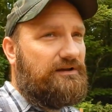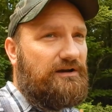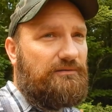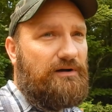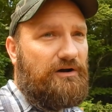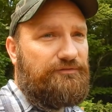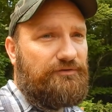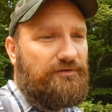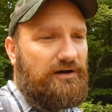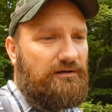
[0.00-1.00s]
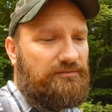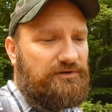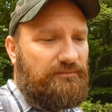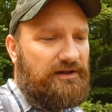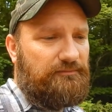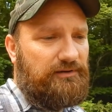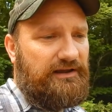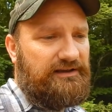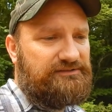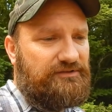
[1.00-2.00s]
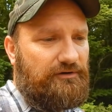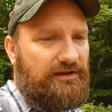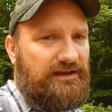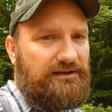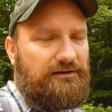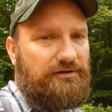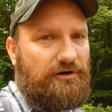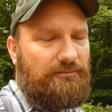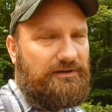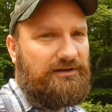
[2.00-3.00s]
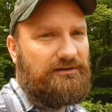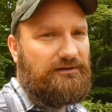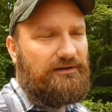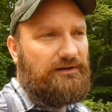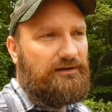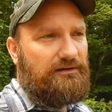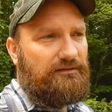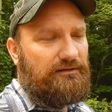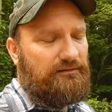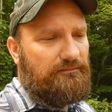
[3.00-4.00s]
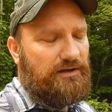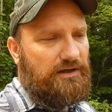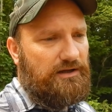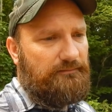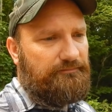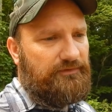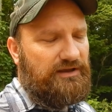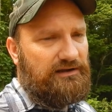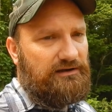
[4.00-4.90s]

cut them off of tomato plants that are indeterminate. you got